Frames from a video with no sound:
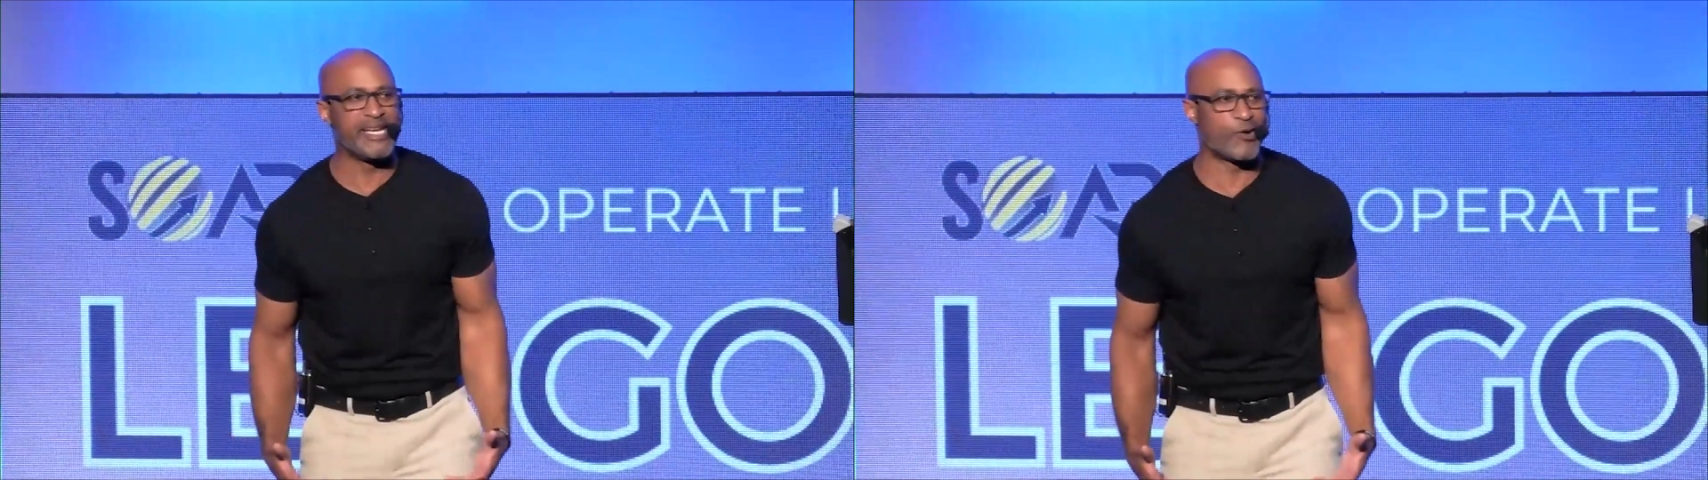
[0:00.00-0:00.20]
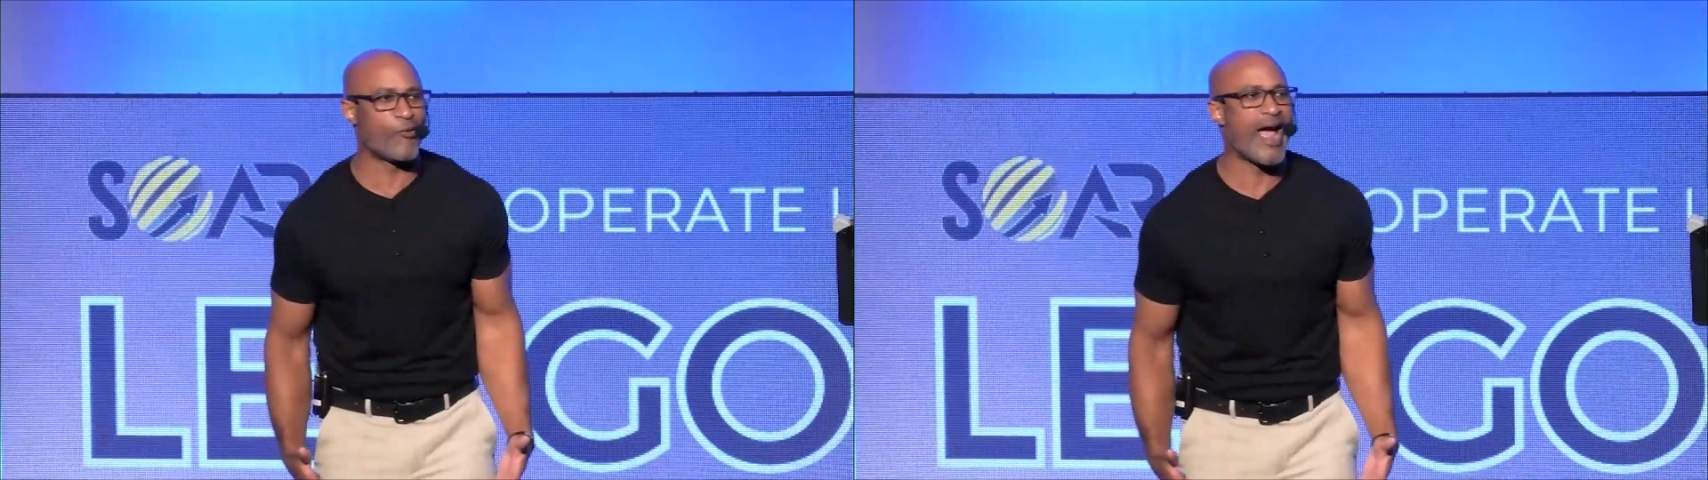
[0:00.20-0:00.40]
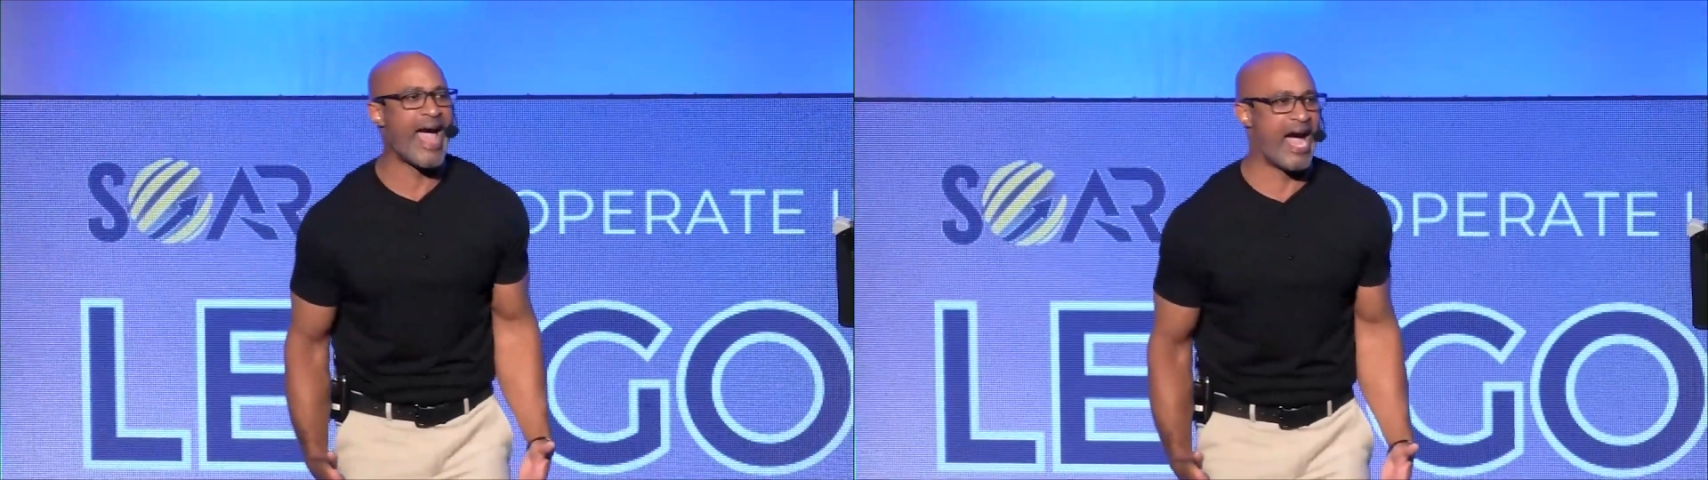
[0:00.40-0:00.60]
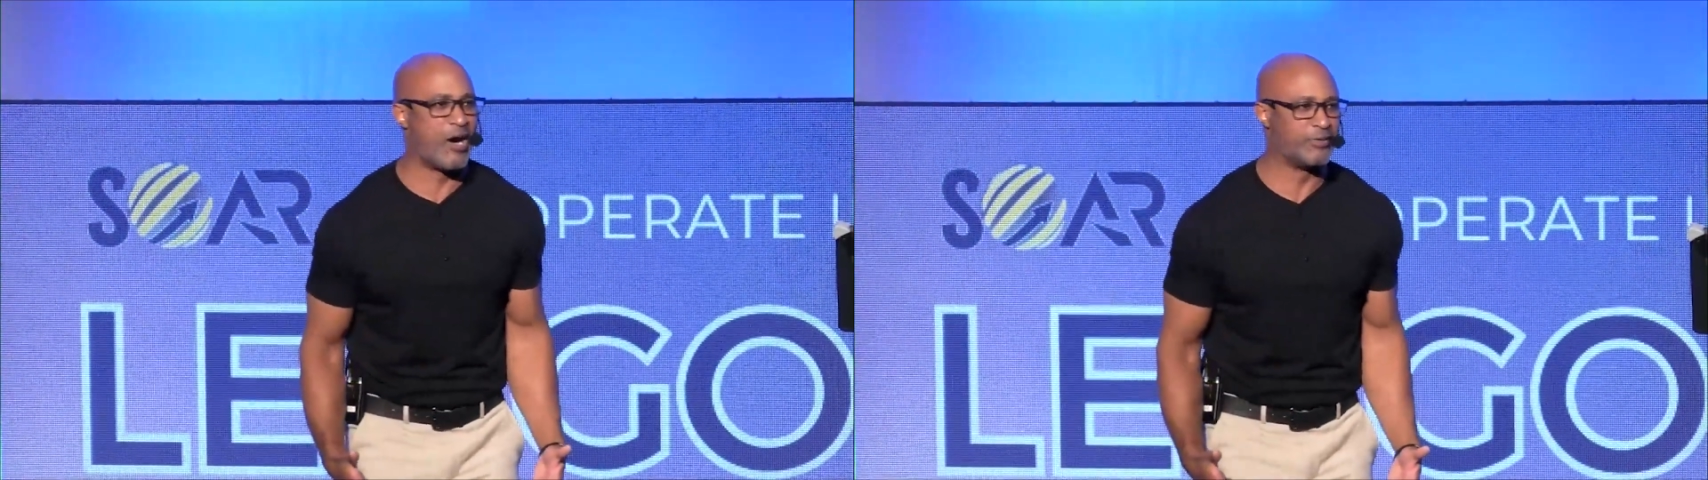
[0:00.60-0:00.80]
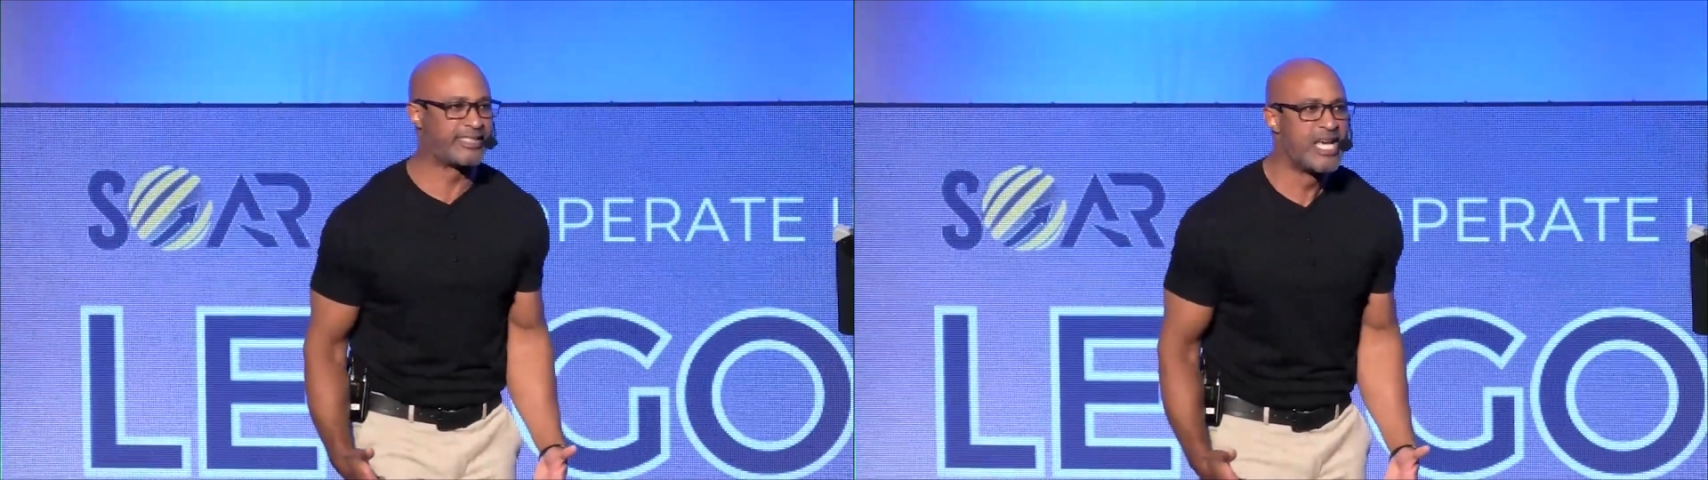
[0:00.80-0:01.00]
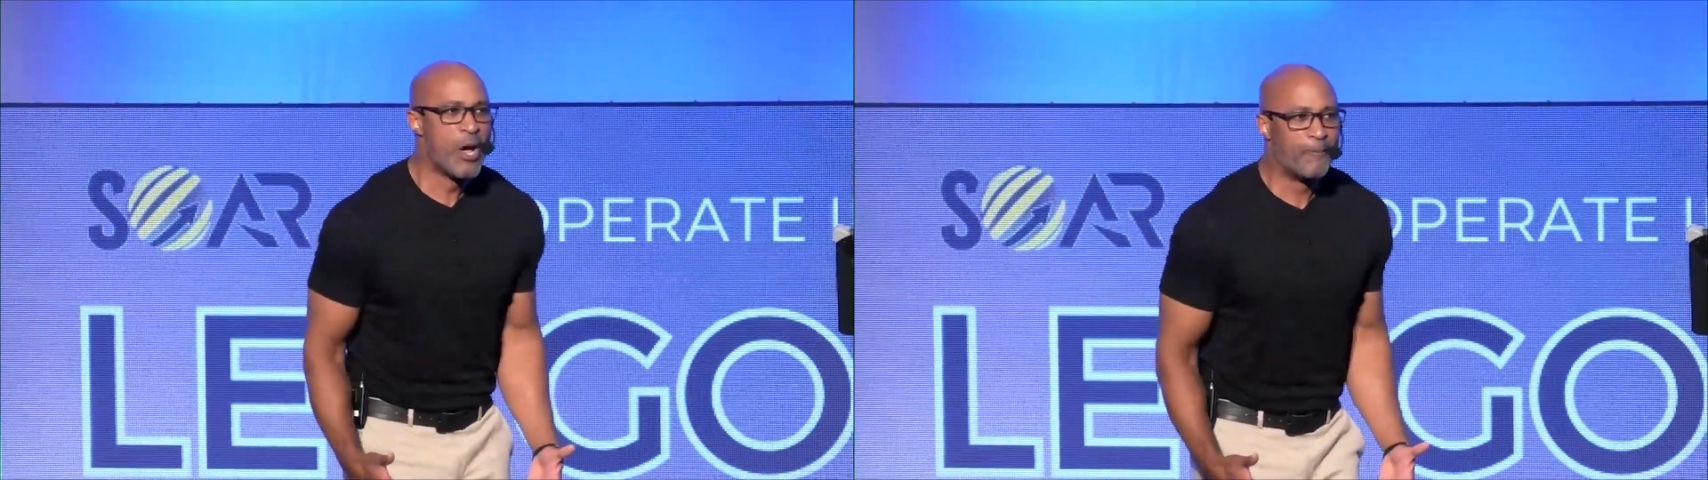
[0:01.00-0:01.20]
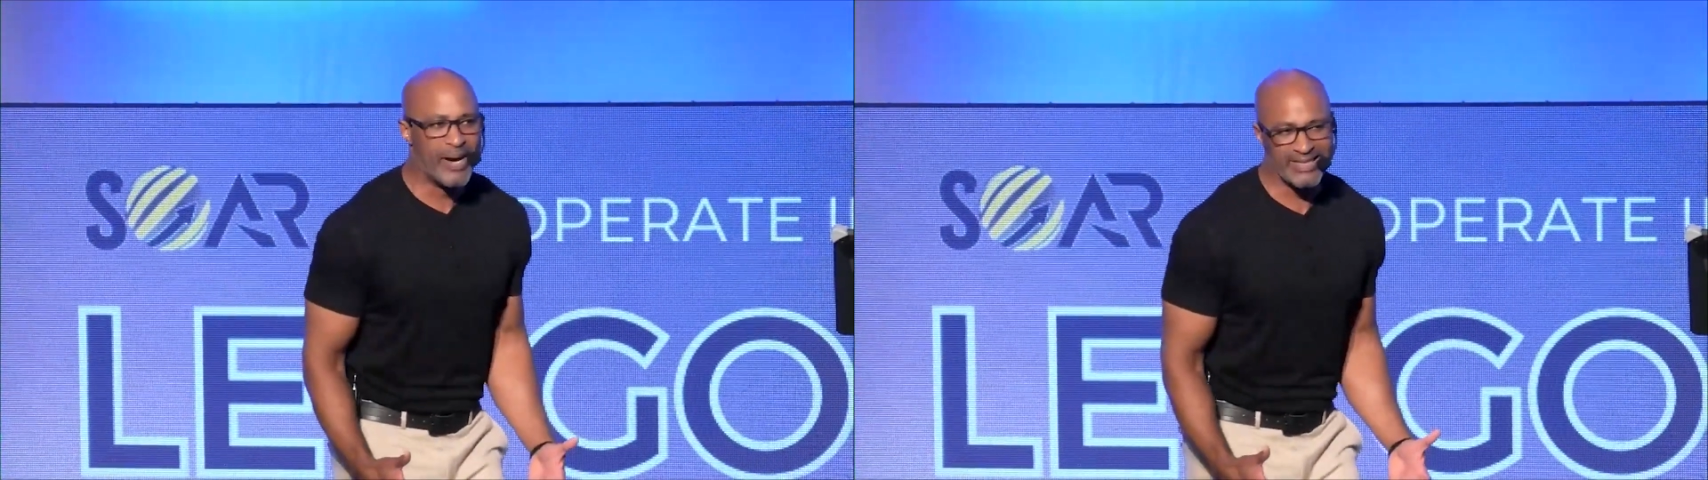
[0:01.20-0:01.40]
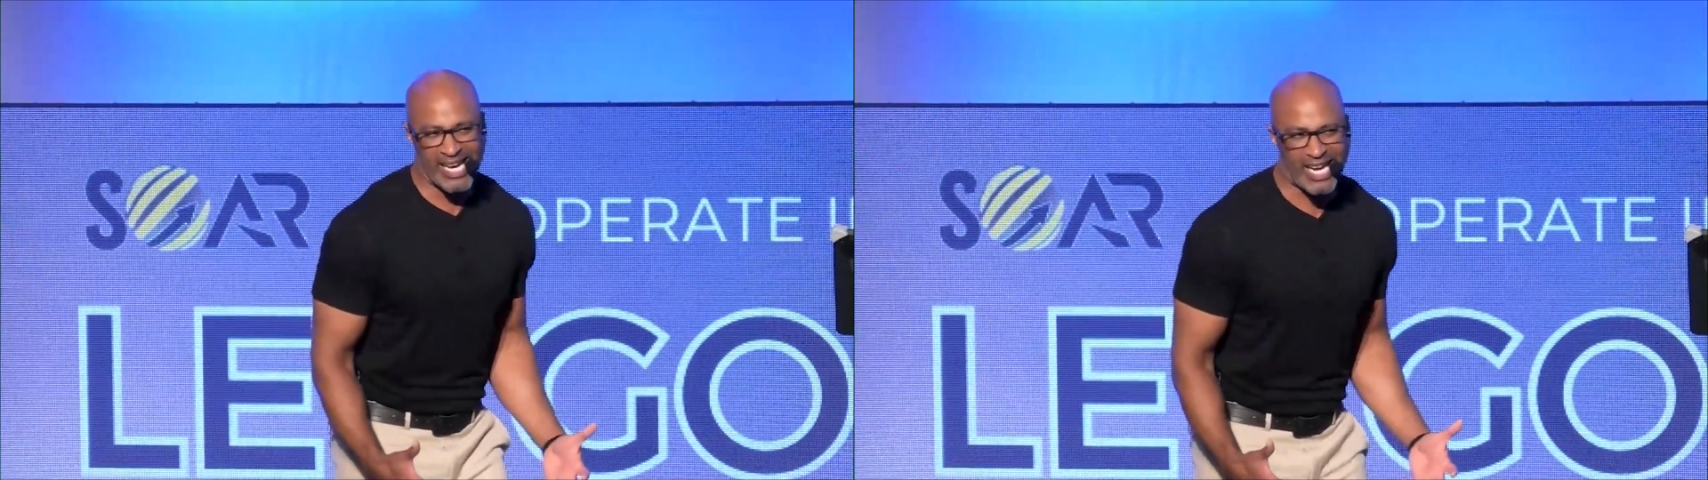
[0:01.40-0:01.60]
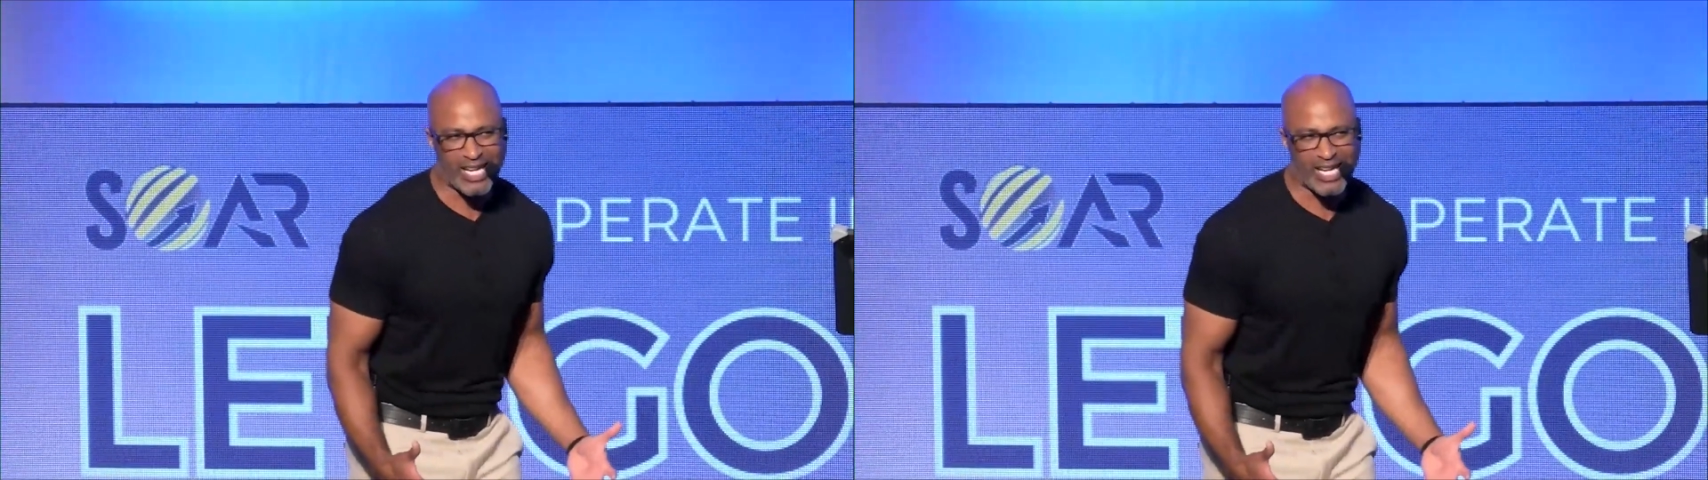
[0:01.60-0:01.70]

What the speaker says: around, but the